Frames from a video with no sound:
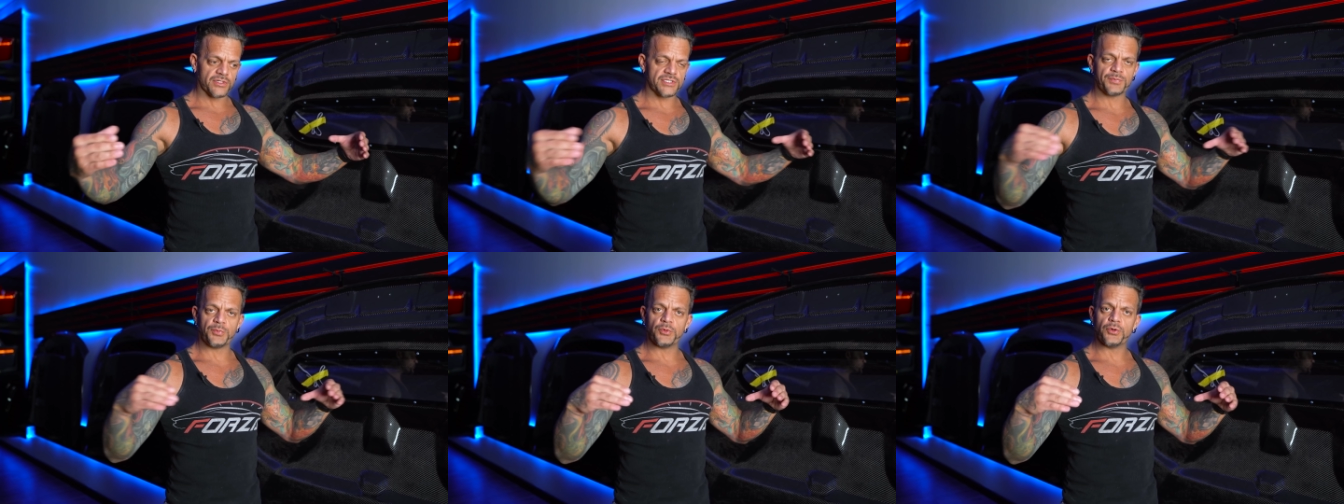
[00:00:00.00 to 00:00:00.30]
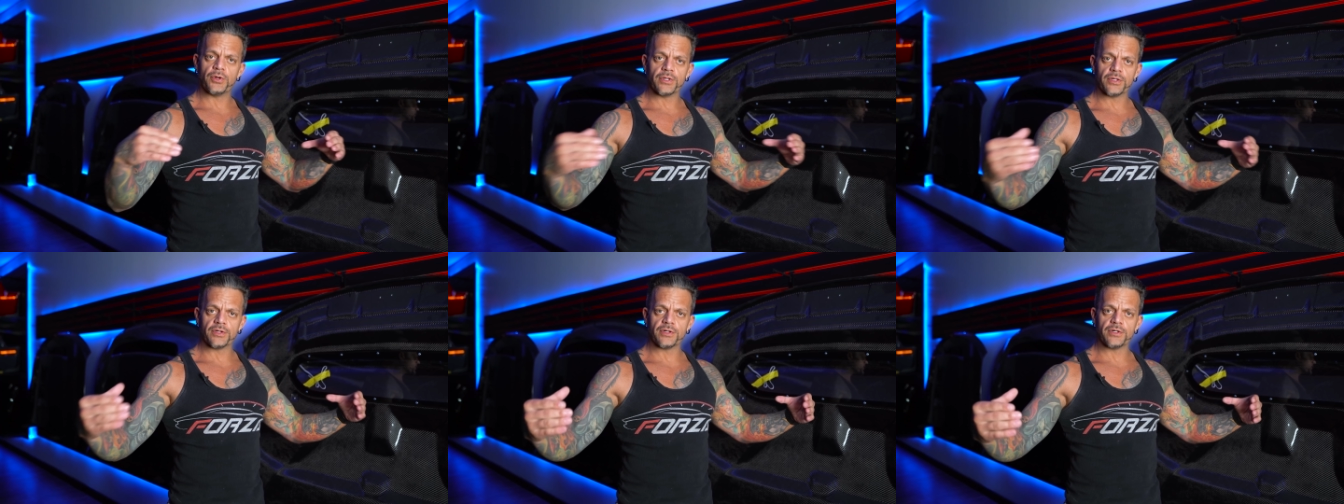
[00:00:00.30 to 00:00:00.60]

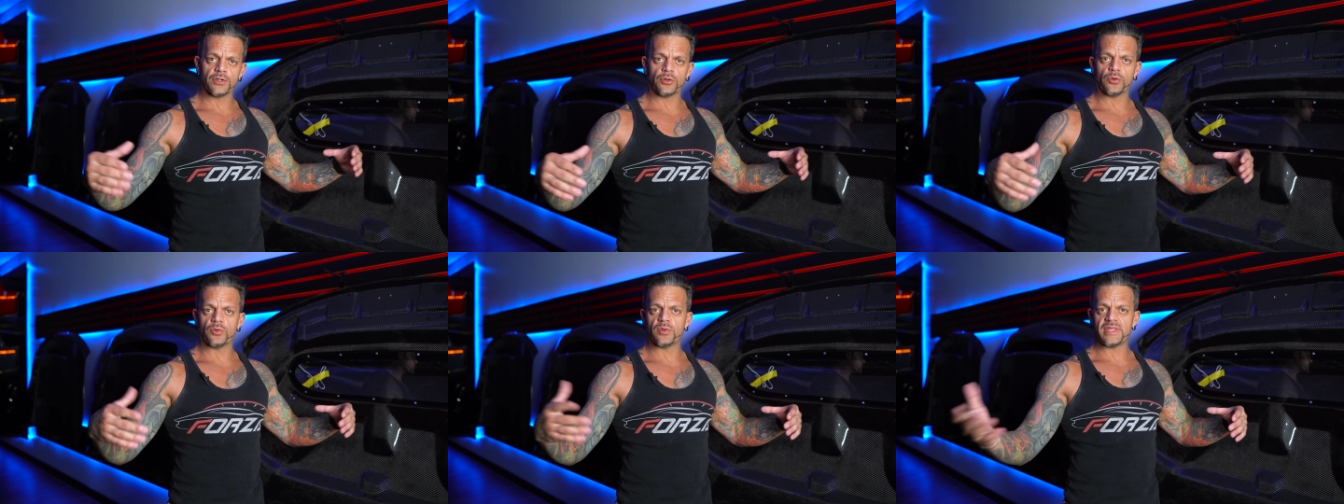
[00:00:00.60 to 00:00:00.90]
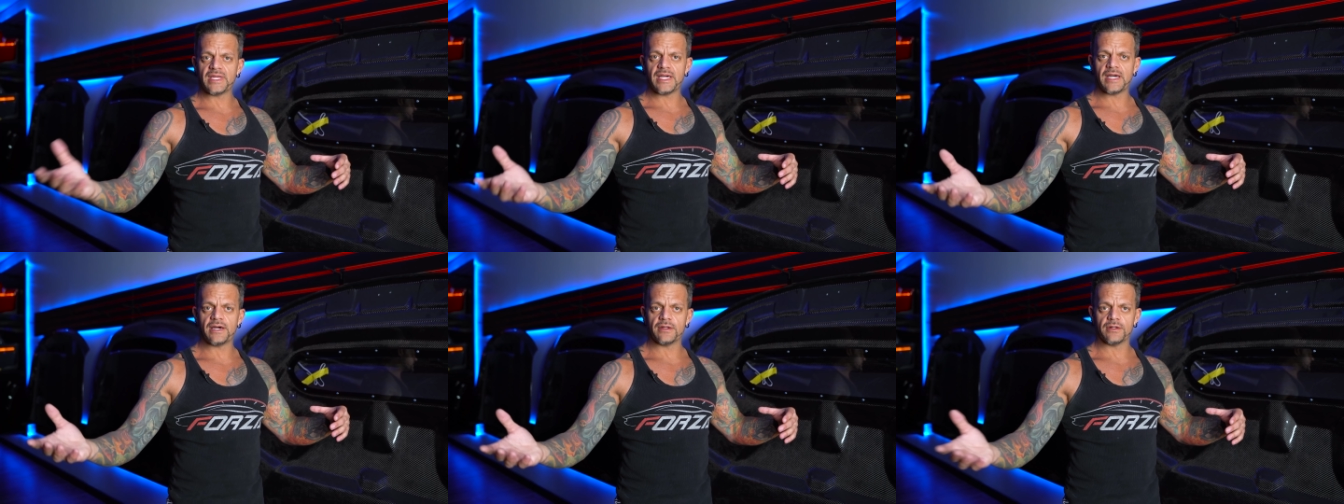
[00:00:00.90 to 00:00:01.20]
spoiler or
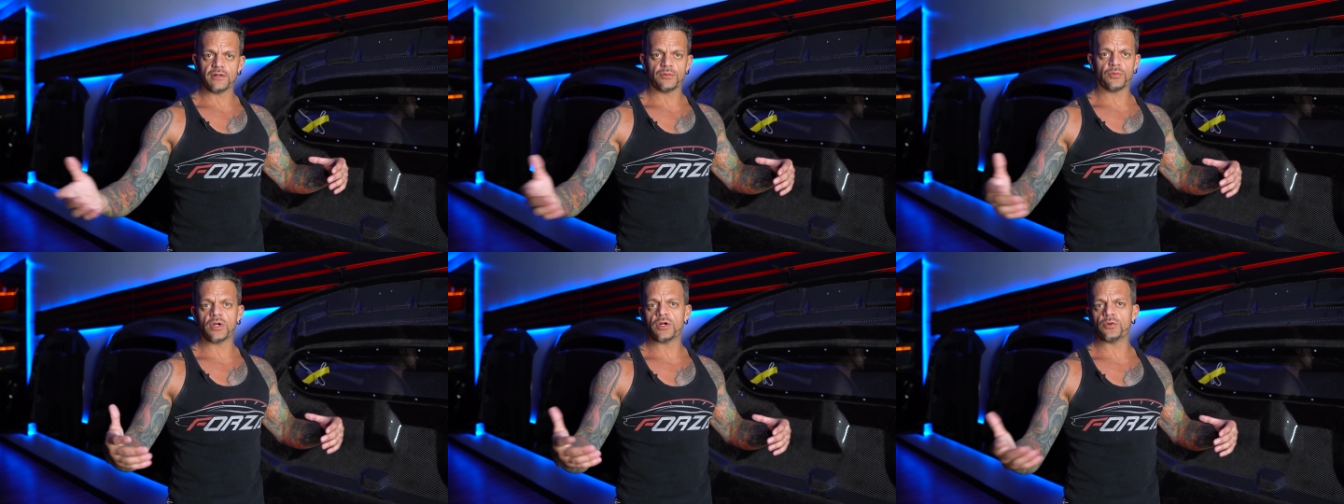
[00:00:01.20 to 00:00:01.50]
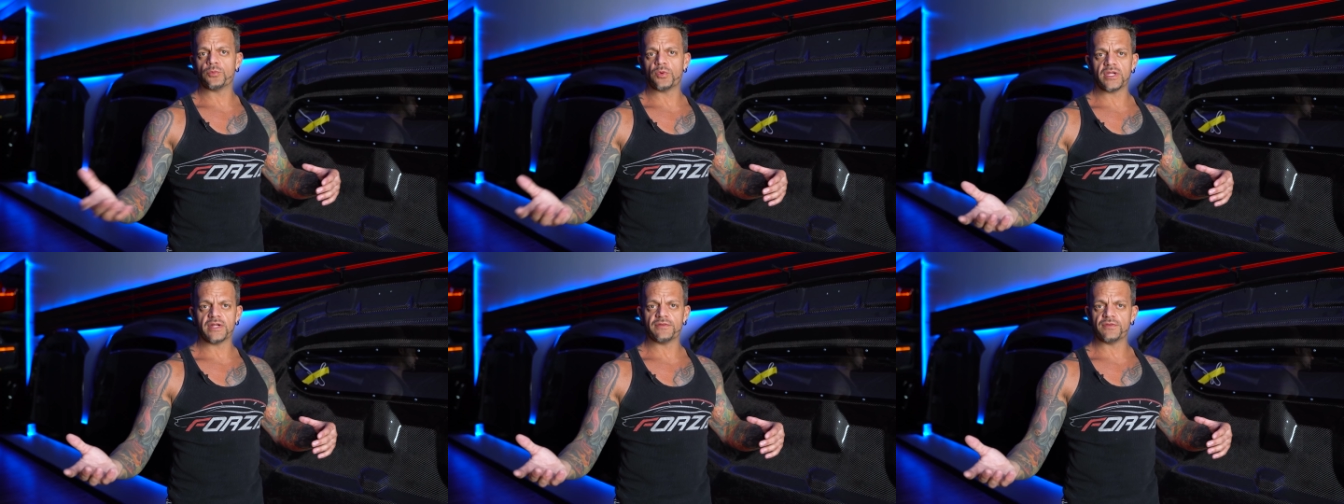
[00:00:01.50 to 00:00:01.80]
without or, or
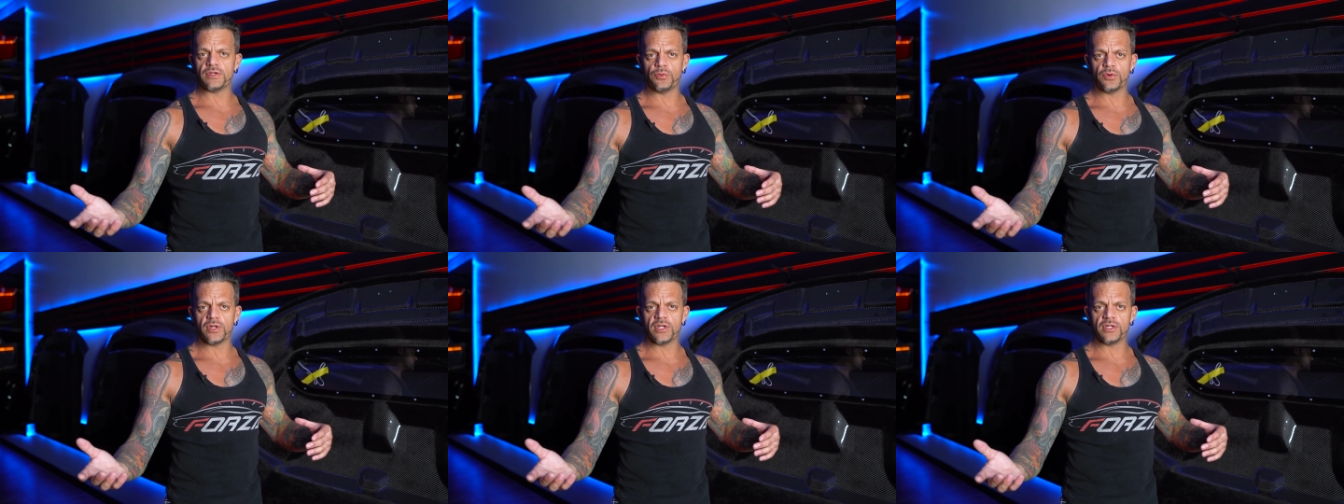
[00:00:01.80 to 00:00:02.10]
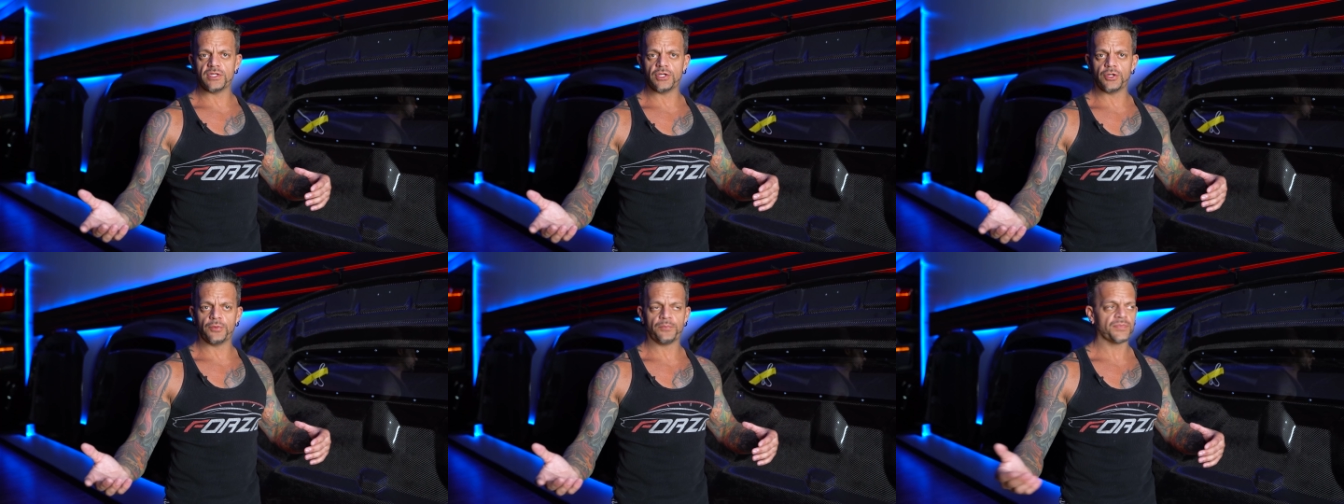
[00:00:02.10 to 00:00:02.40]
whatever you
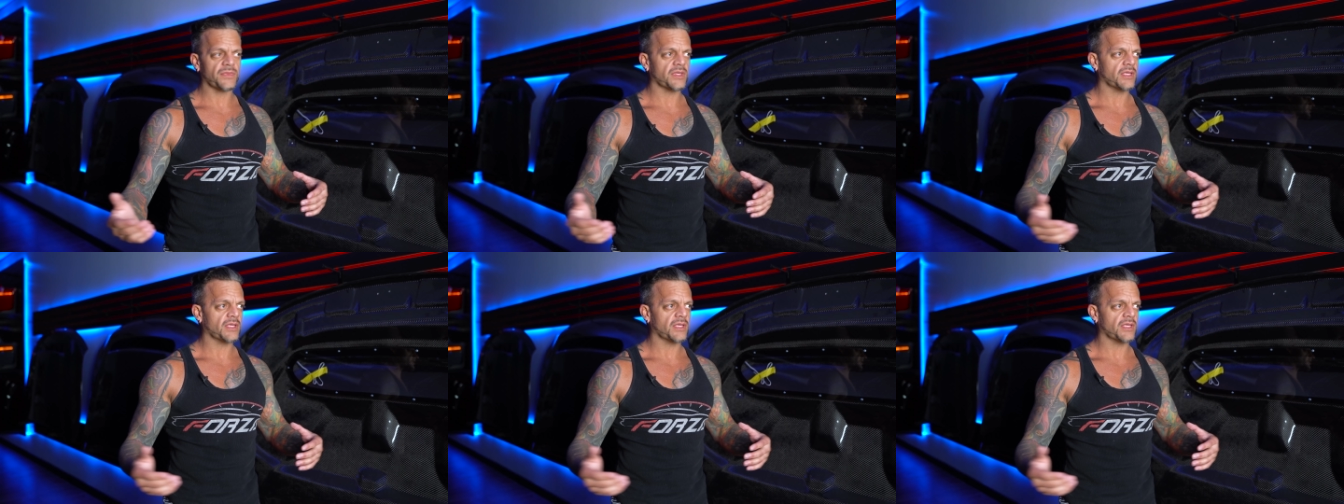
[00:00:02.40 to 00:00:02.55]
want to do.